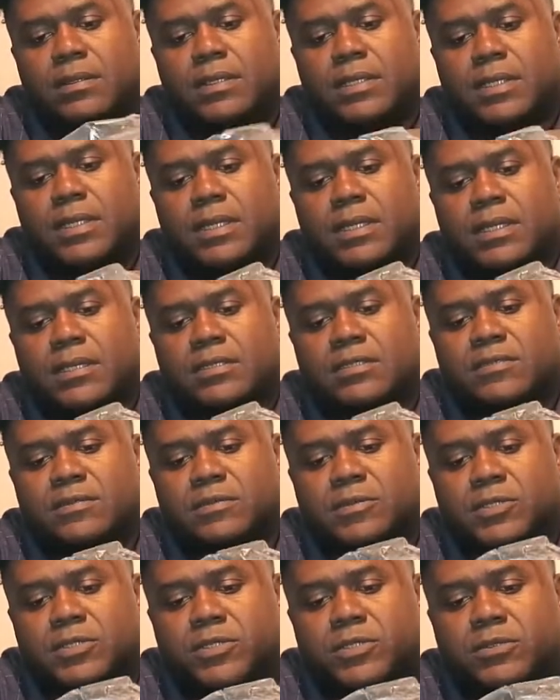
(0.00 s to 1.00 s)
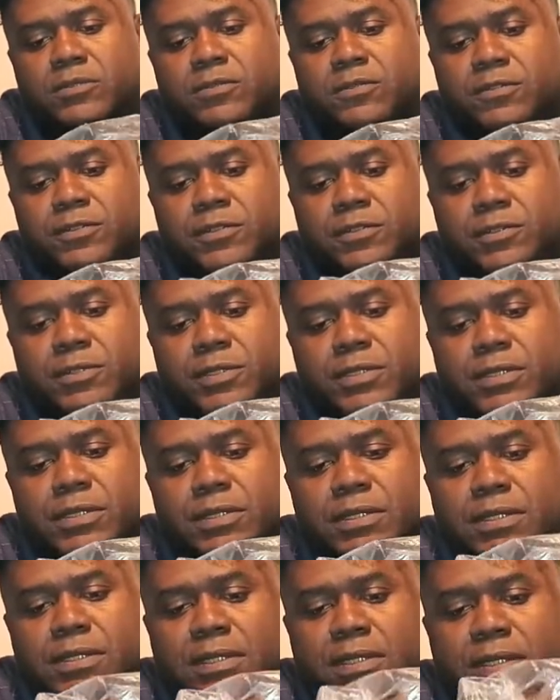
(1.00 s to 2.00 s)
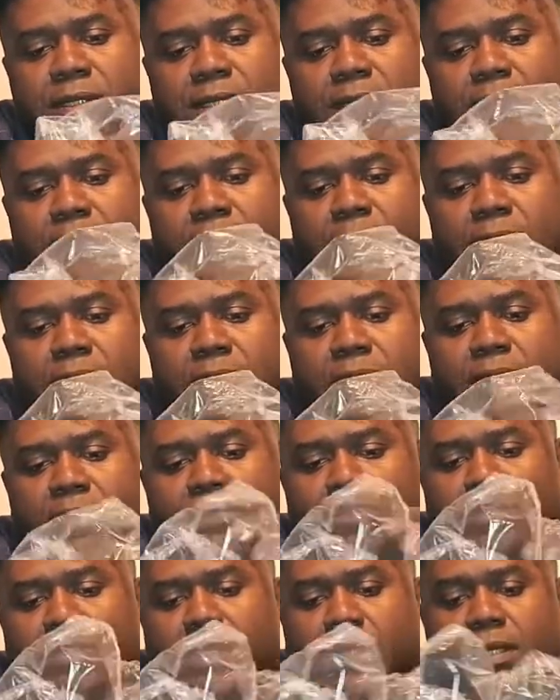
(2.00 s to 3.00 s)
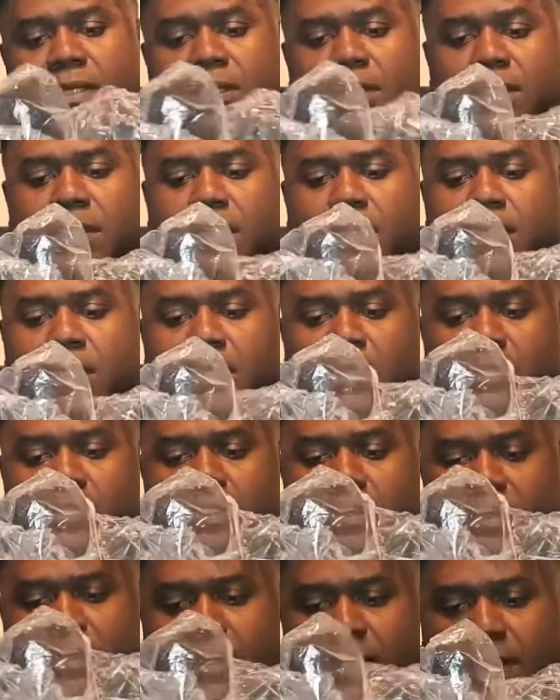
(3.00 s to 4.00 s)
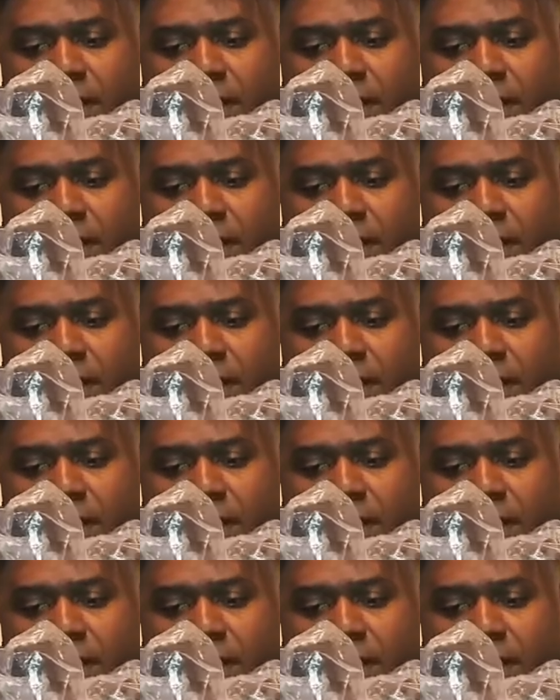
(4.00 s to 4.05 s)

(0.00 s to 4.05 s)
cuttings from stone fruits is you take the cuttings